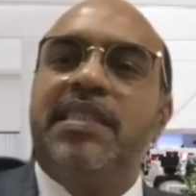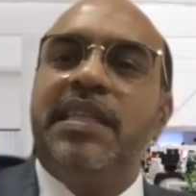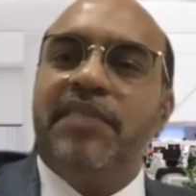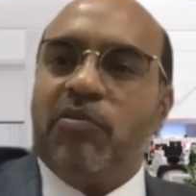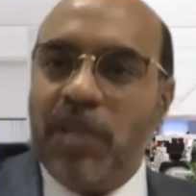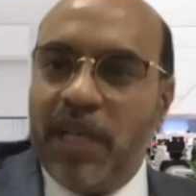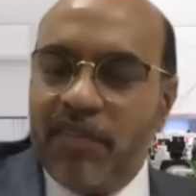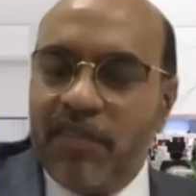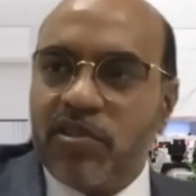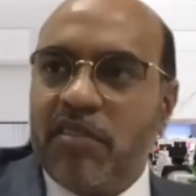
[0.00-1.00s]
Even we have
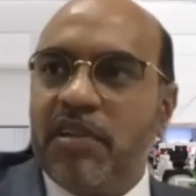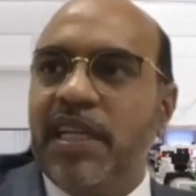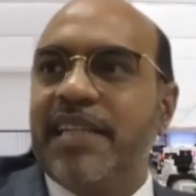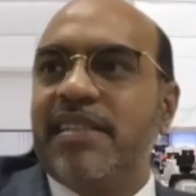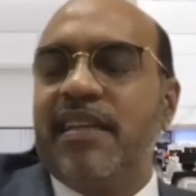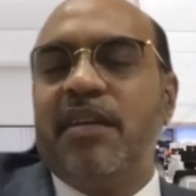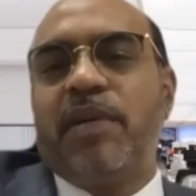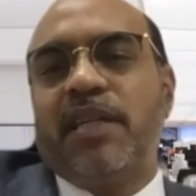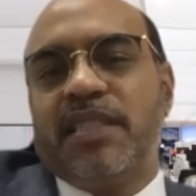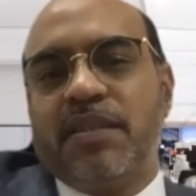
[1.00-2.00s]
also our external
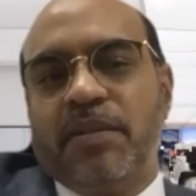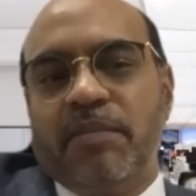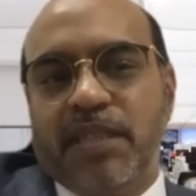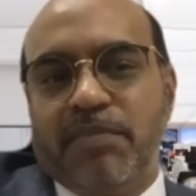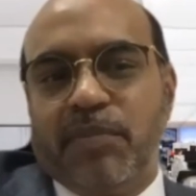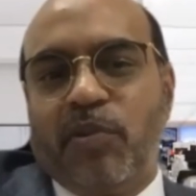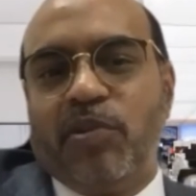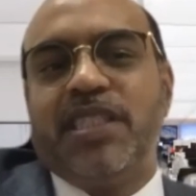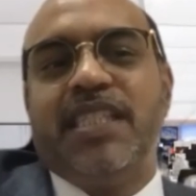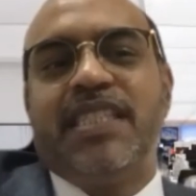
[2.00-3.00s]
parties management
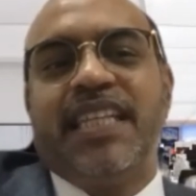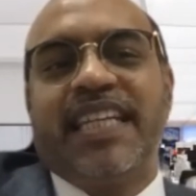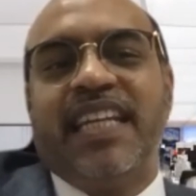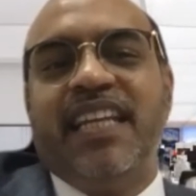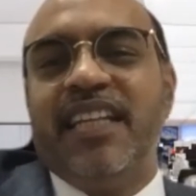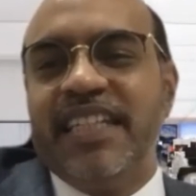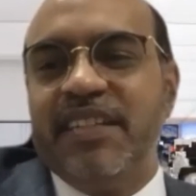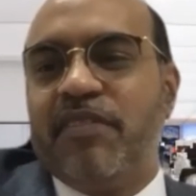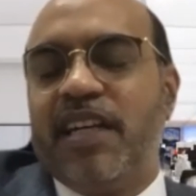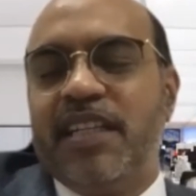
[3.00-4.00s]
policies clearly
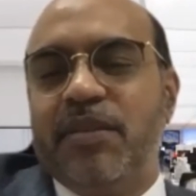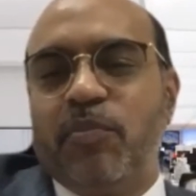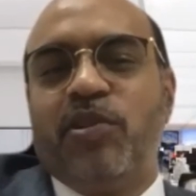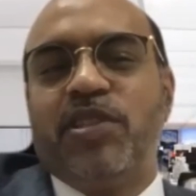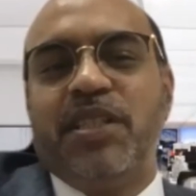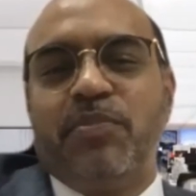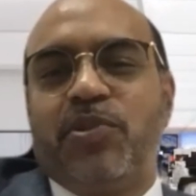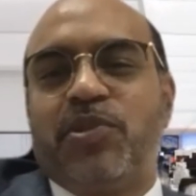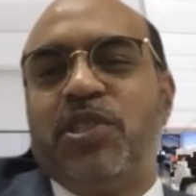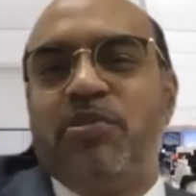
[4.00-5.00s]
defined, policy,
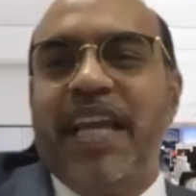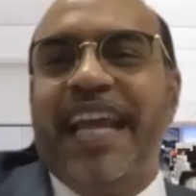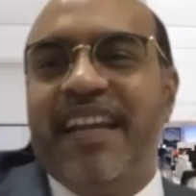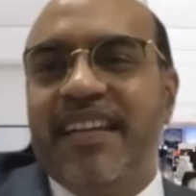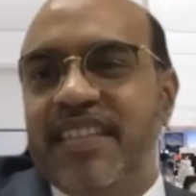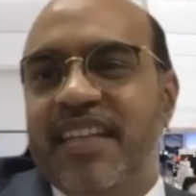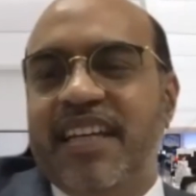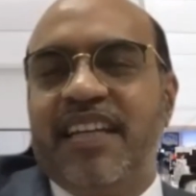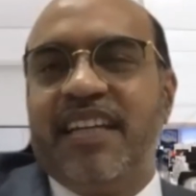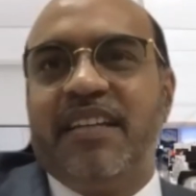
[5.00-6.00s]
procedure, and
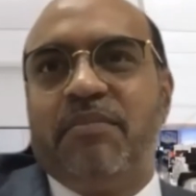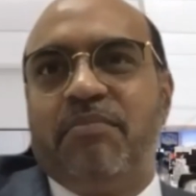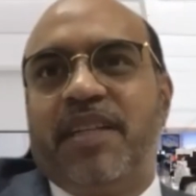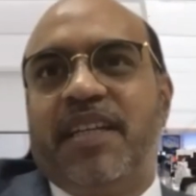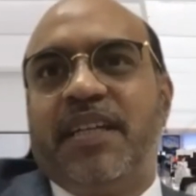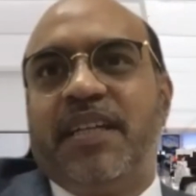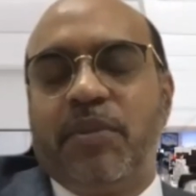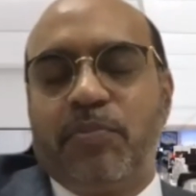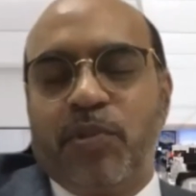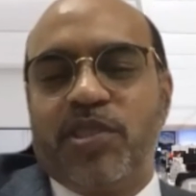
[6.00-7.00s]

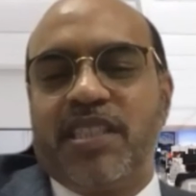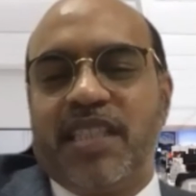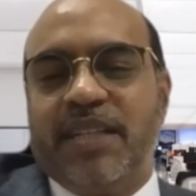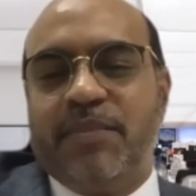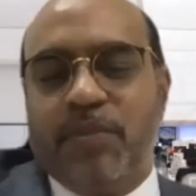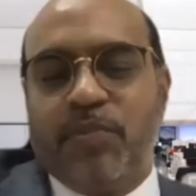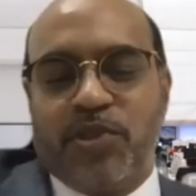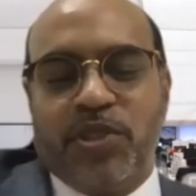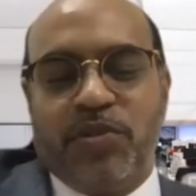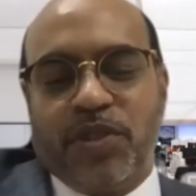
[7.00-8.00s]
process and
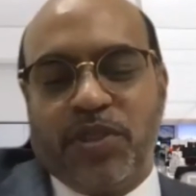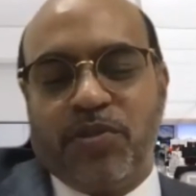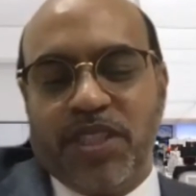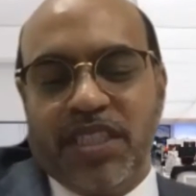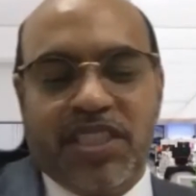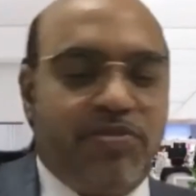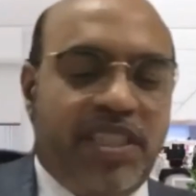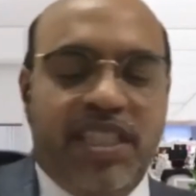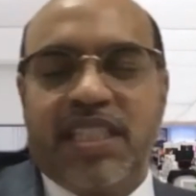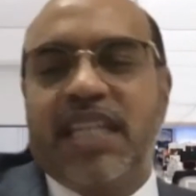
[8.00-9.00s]
procedure. So these three
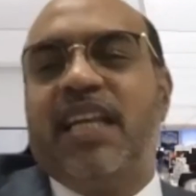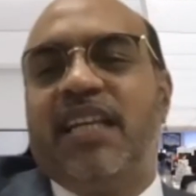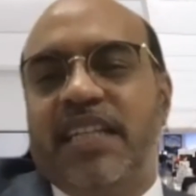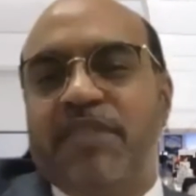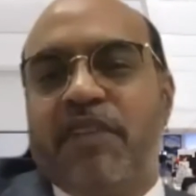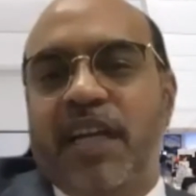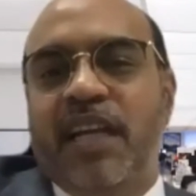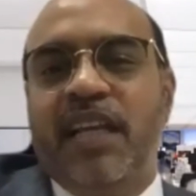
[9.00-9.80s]
things are clearly defined.